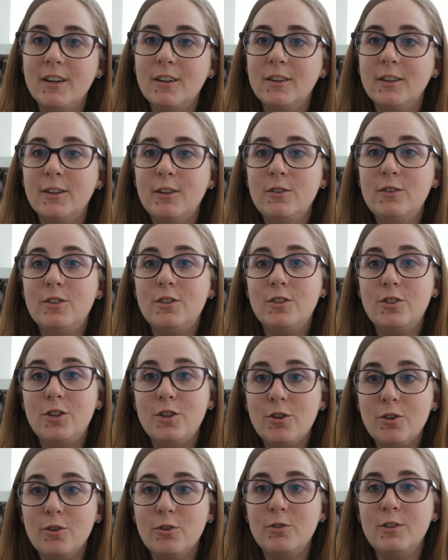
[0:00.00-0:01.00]
includes
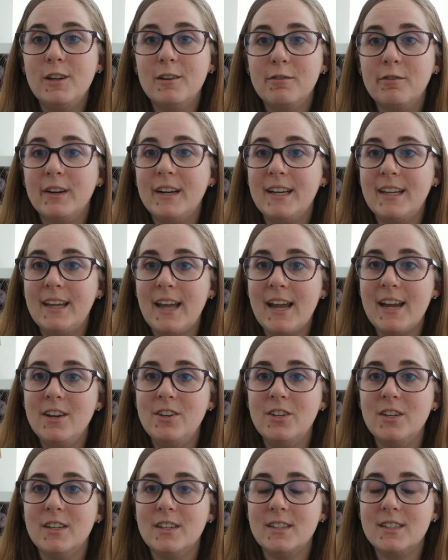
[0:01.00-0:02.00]
two different
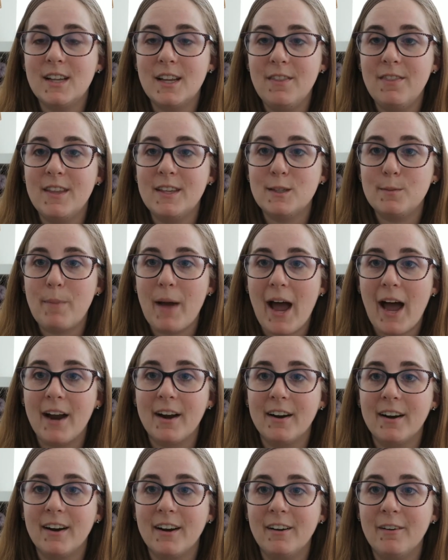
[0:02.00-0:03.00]
gauges in this
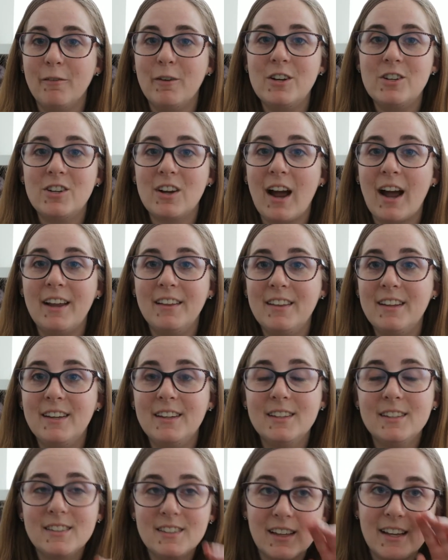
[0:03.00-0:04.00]
pattern, which I
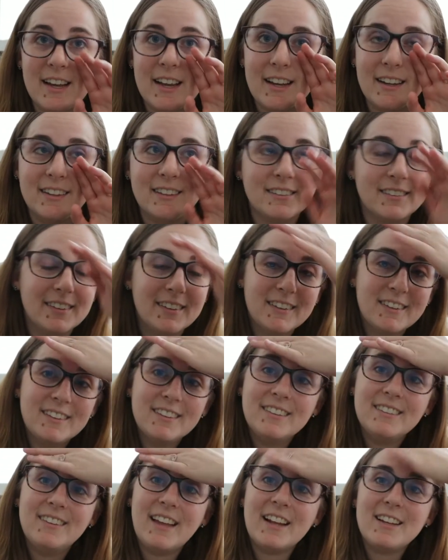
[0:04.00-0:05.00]
think is like,
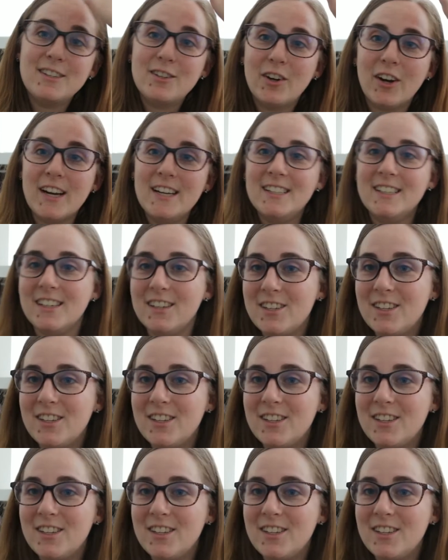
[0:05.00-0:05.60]
that's crazy.